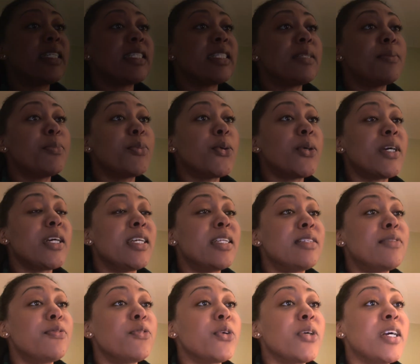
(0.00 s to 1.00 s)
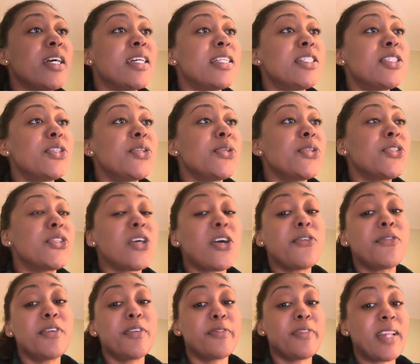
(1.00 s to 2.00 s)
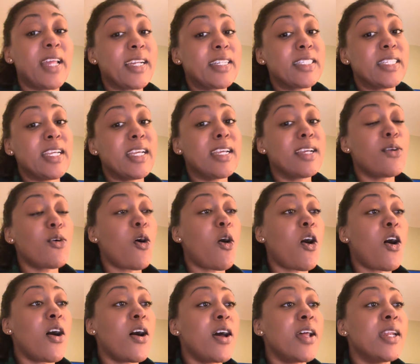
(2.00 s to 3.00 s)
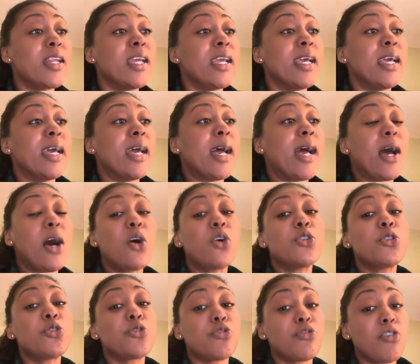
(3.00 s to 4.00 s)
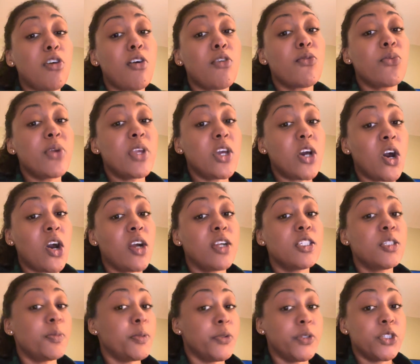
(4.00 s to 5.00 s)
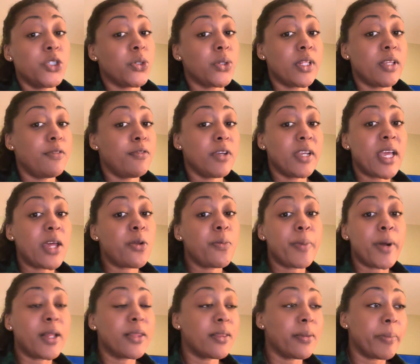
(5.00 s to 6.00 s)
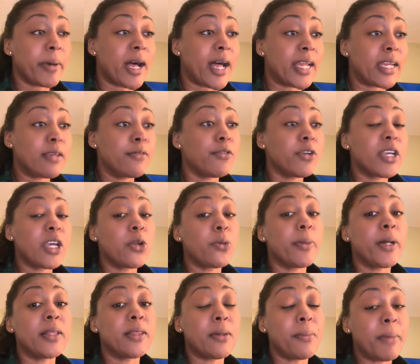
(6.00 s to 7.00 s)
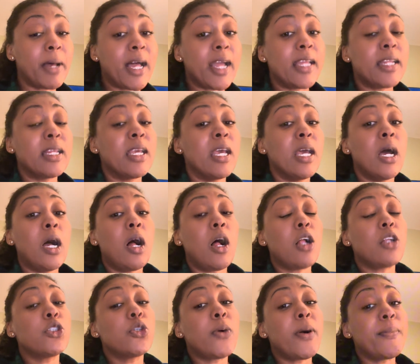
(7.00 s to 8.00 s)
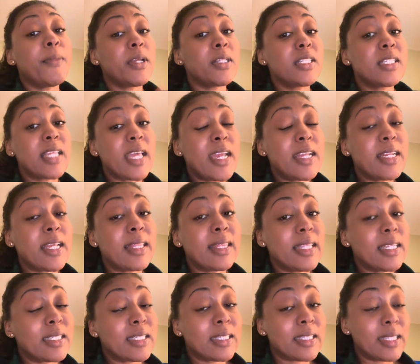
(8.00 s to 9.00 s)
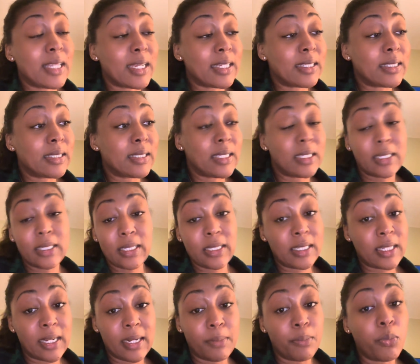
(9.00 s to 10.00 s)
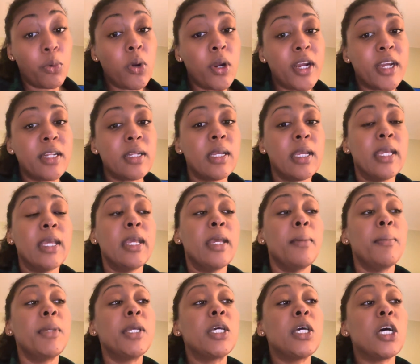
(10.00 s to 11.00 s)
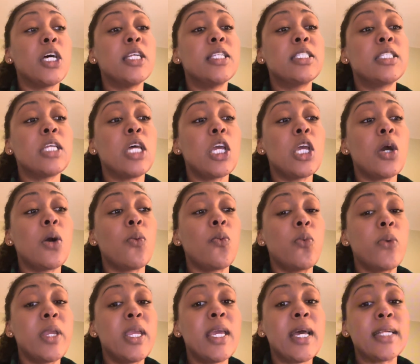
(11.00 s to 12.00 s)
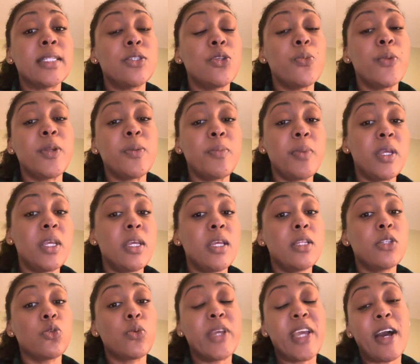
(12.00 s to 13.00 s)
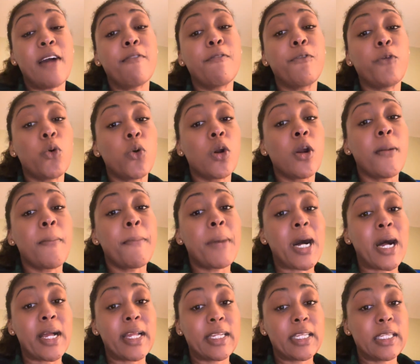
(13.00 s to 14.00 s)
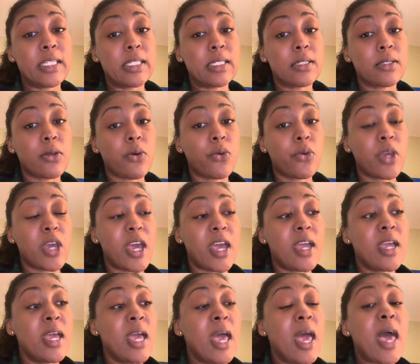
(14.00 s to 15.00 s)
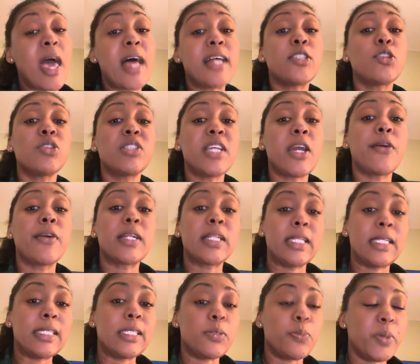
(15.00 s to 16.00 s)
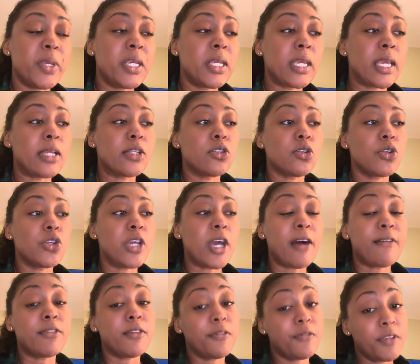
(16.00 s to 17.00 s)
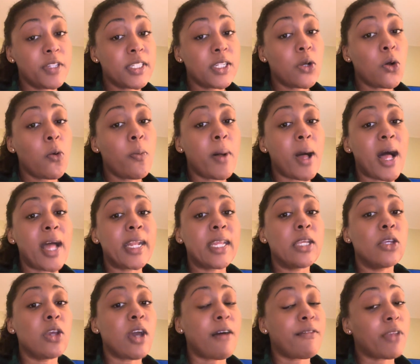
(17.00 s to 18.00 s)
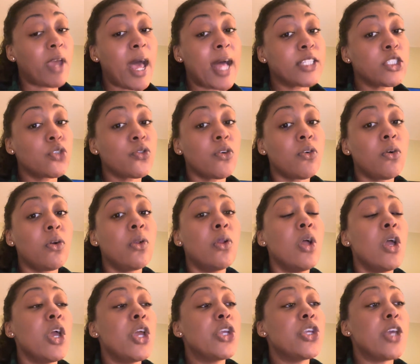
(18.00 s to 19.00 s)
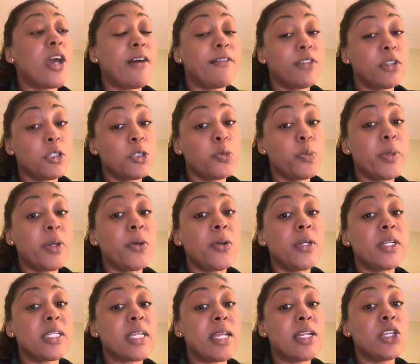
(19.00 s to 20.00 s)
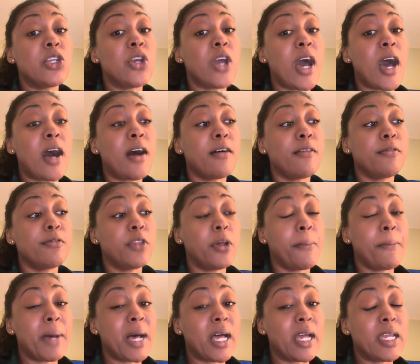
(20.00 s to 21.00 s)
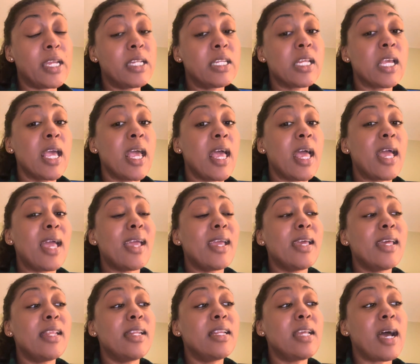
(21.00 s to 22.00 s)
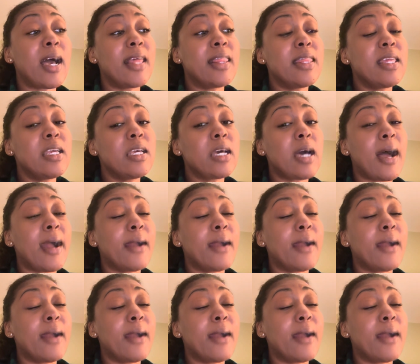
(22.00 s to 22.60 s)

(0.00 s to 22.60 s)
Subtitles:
is important for us to start reflecting on how strong we are spiritually. Forget about the body, forget about the mind. Although I'm not saying that this isn't important, because we as human beings, we have 4 bodies, okay? Esoterically speaking. So you have the physical body, you have the astral, you have the spirit, and you have the mind. And I think